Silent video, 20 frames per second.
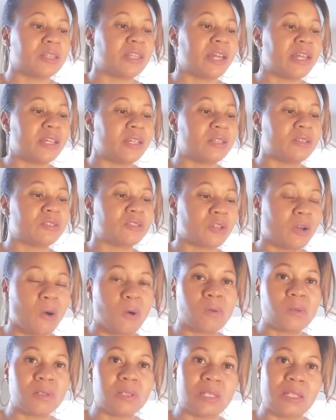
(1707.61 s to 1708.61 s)
They
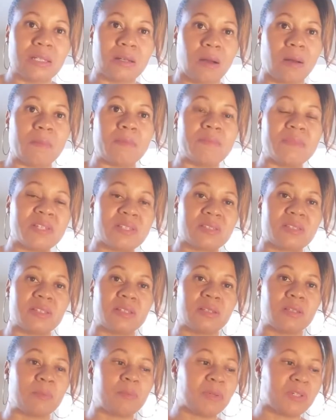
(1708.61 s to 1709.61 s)
totally are
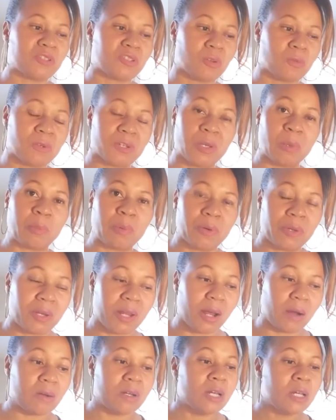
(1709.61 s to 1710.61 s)
missing the picture of what you're pointing
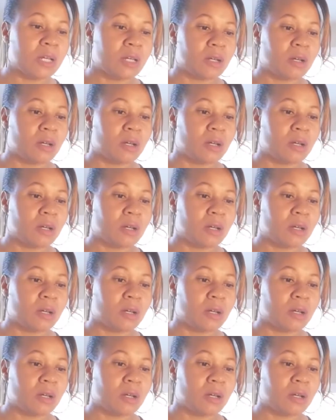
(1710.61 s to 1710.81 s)
out.